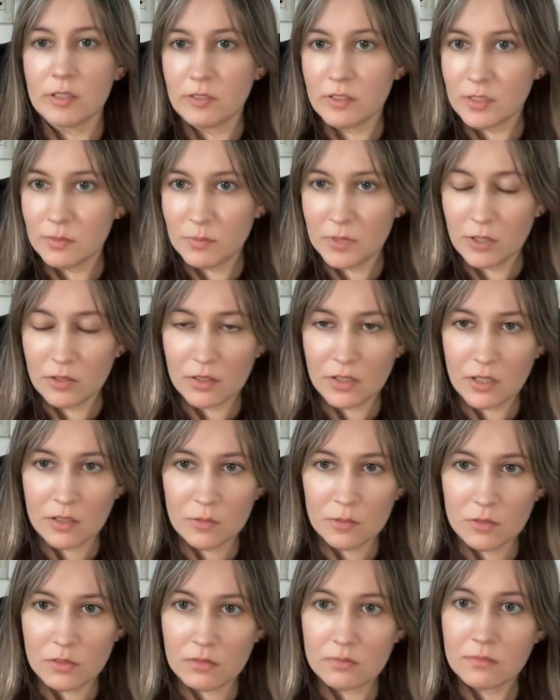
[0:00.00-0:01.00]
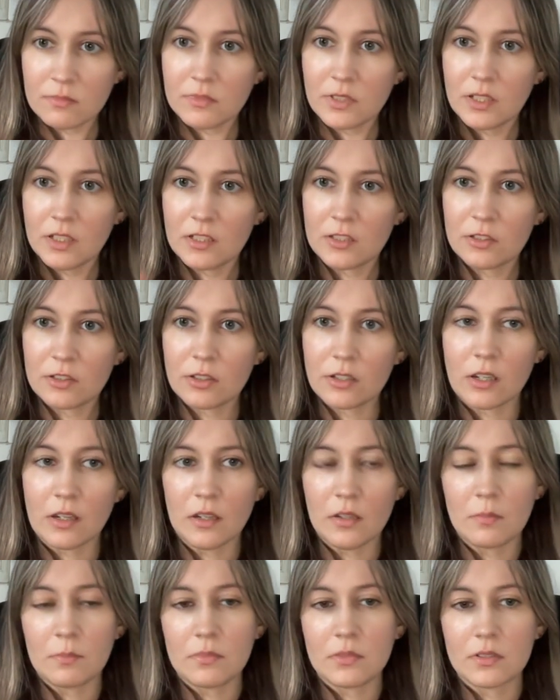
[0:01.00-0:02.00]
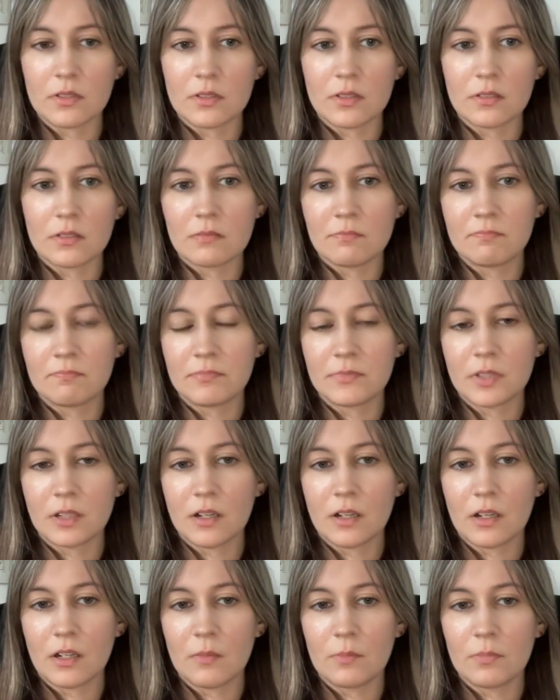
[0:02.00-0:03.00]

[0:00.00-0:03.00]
with me on that one, and it's okay, but I